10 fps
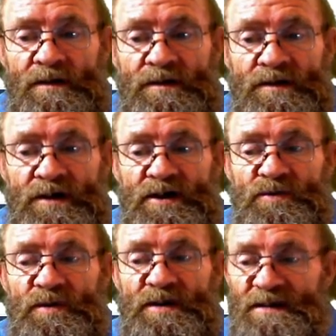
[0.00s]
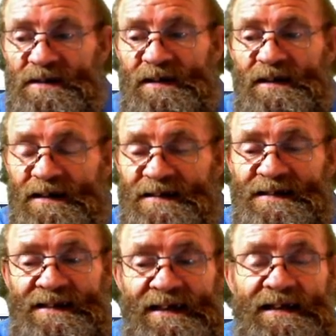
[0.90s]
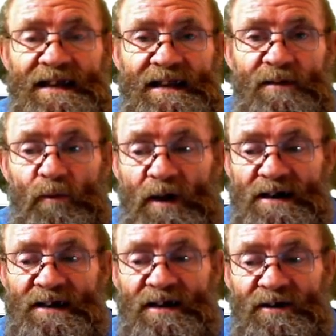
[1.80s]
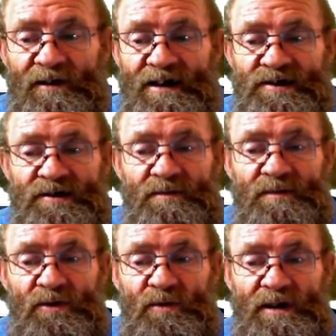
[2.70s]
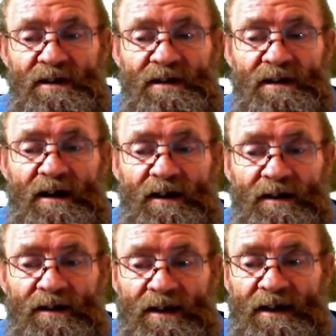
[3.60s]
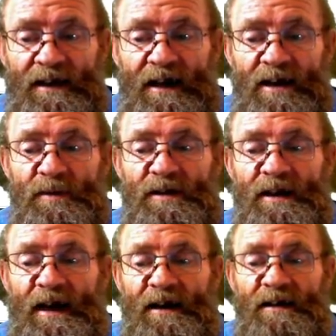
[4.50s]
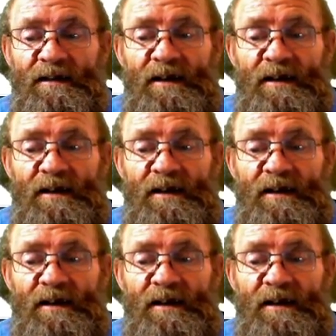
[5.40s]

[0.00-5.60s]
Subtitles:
GX Works has seen that there was a connection between the enable and the